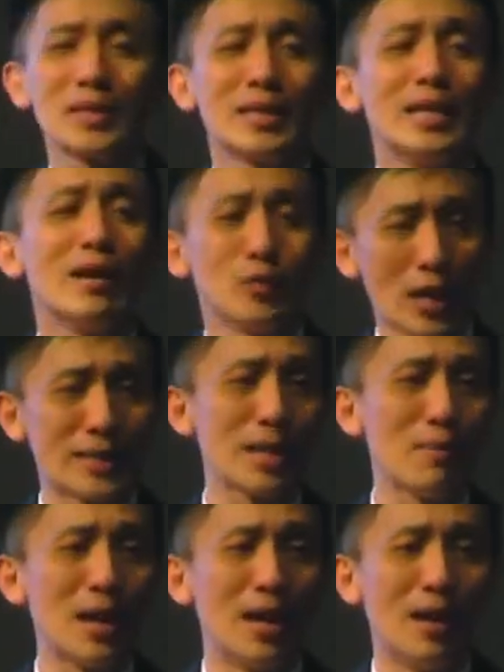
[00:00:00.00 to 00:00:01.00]
must learn how to
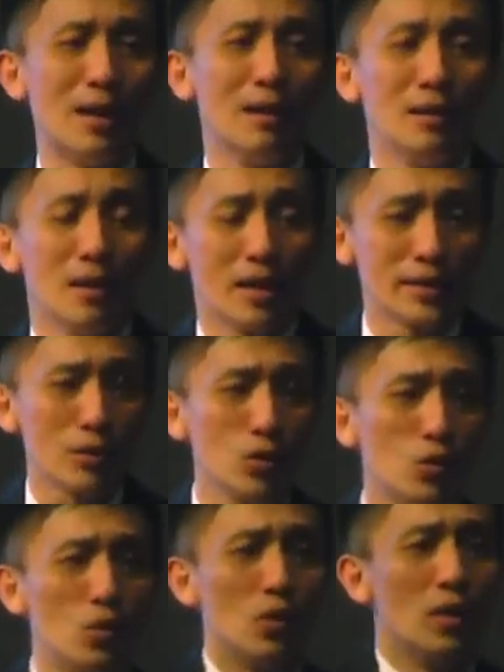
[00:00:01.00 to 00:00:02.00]
accept. I tell
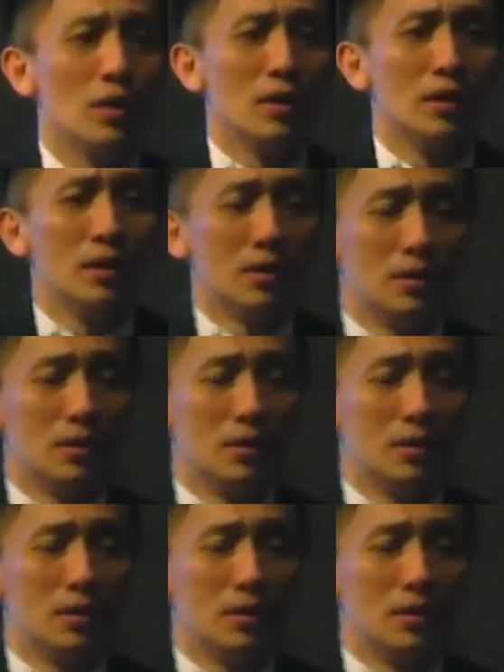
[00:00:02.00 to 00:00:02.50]
you,